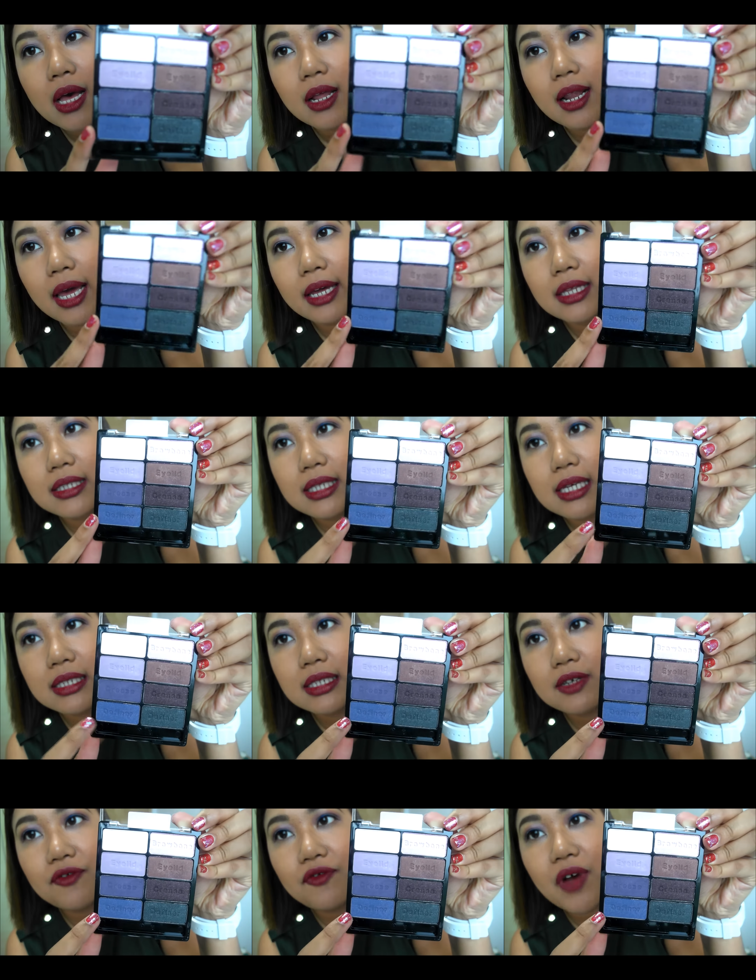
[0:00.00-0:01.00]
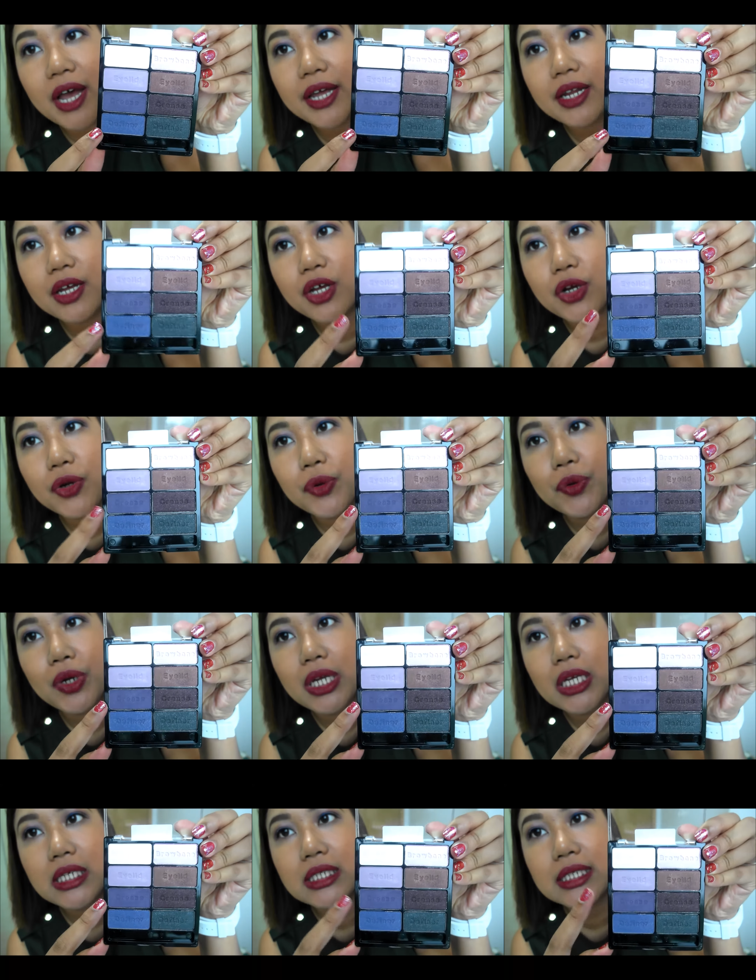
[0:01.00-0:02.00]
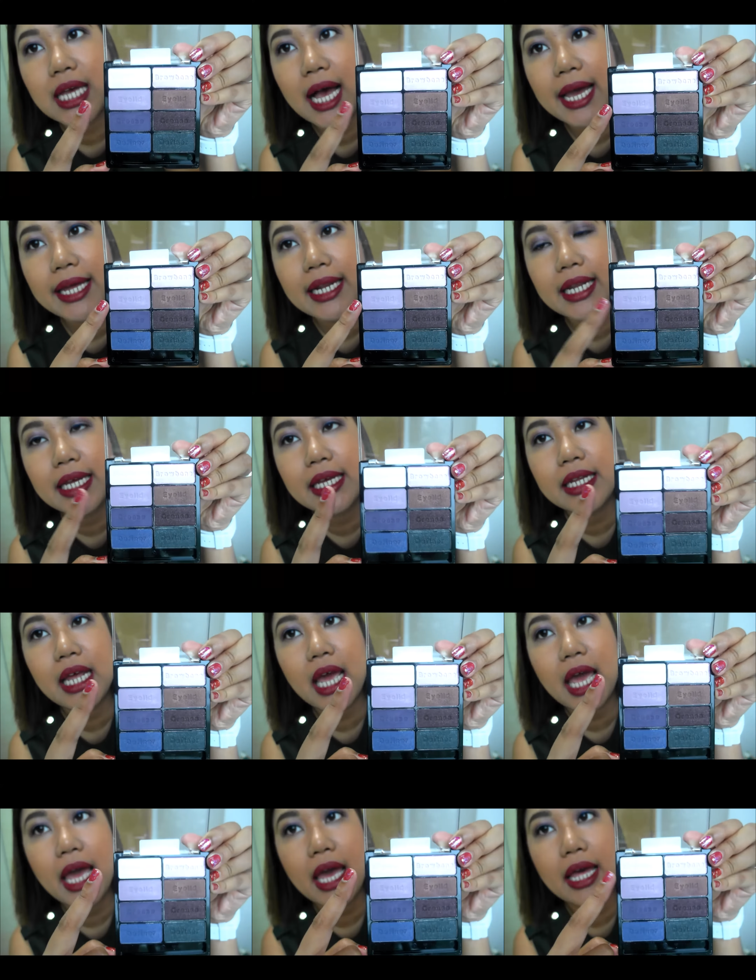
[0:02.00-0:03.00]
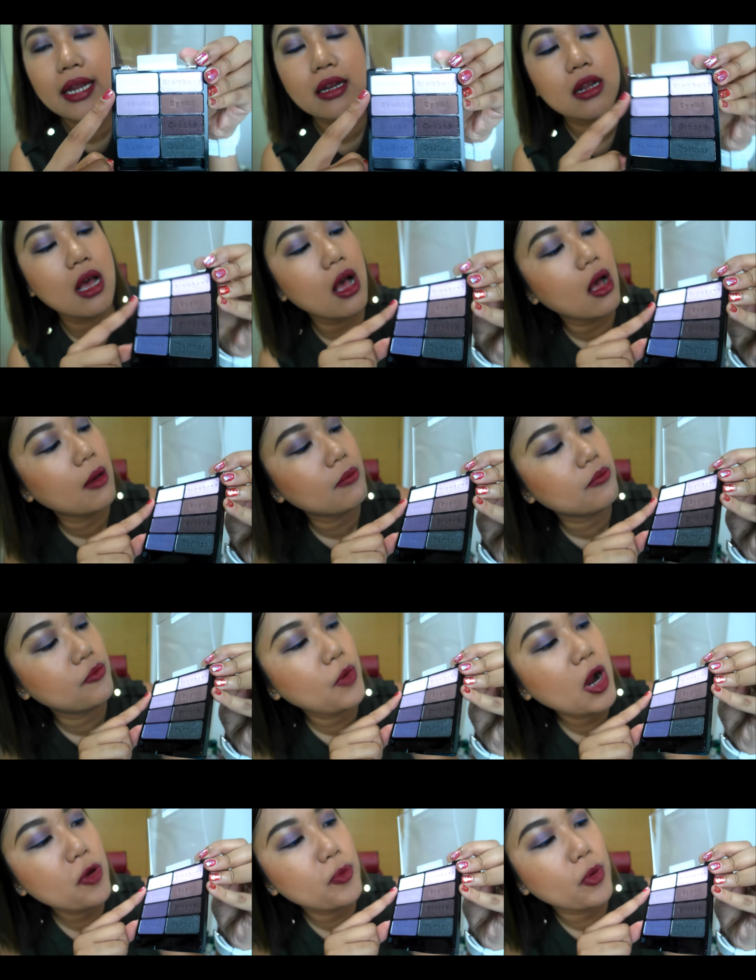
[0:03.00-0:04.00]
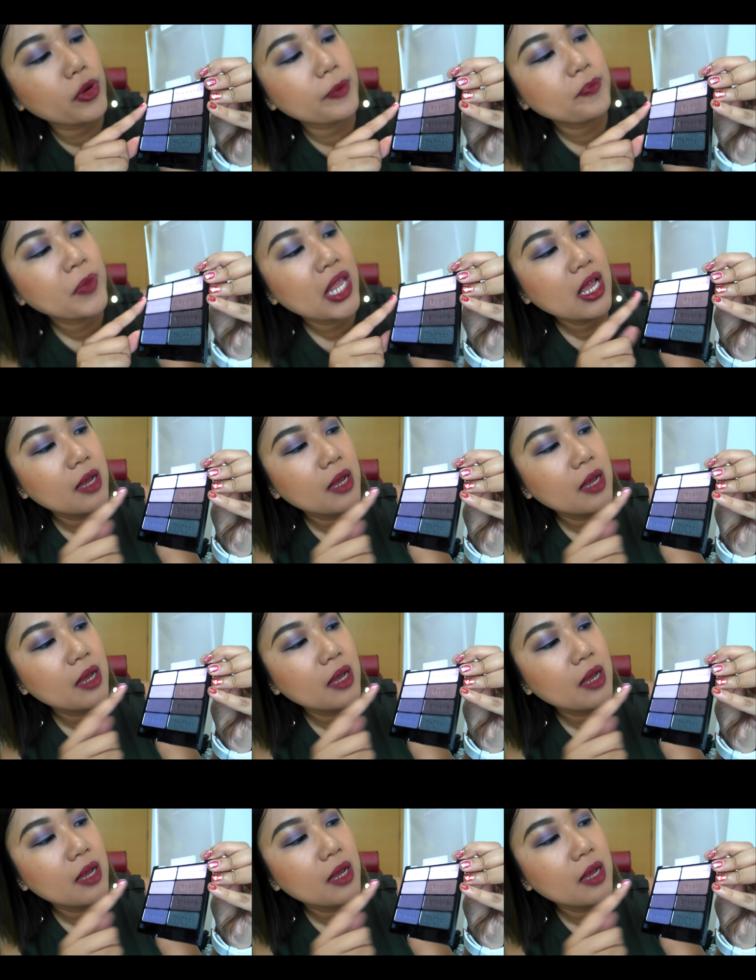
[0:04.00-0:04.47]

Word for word: Like it says definer, crease, eyelid, and um, brow bone,